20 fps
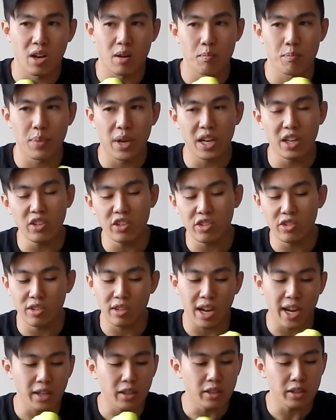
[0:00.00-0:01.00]
Bench,
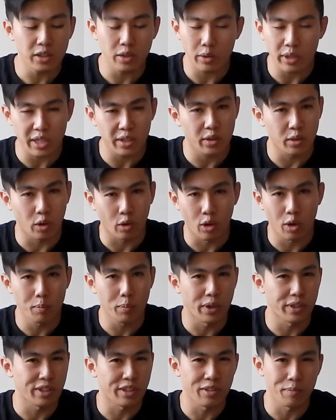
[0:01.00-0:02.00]
I could go either or,
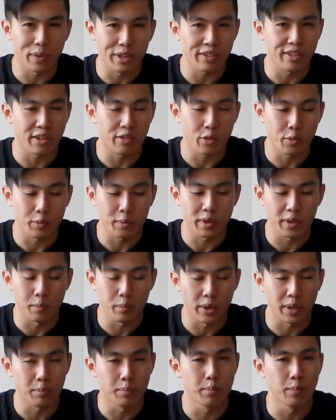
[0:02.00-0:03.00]
but it doesn't make sense for me to
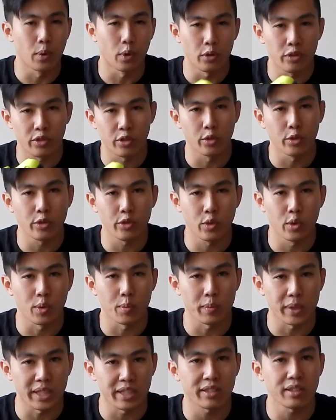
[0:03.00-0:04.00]
bring both shoes to a
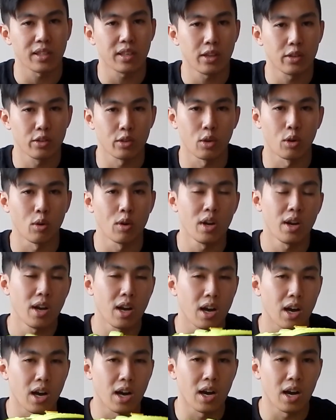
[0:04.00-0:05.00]
meet. So
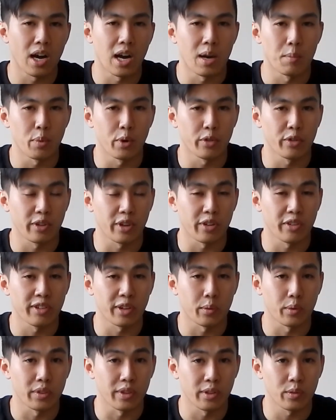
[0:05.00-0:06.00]
I'm personally going to
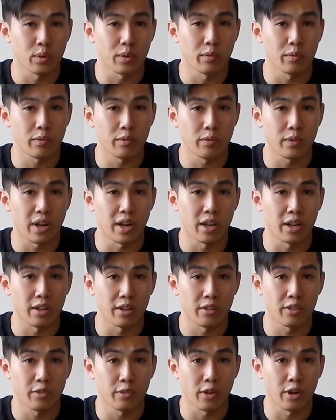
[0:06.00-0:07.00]
stick with this one
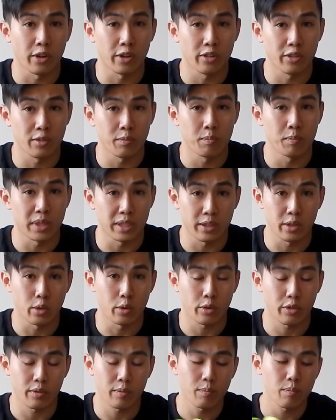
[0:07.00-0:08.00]
as far as meet
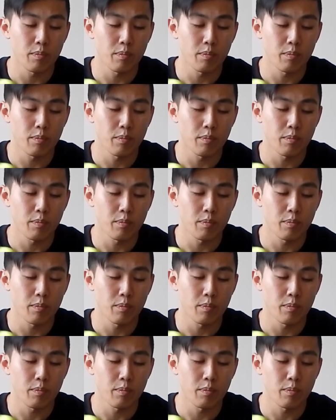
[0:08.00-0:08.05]
goes.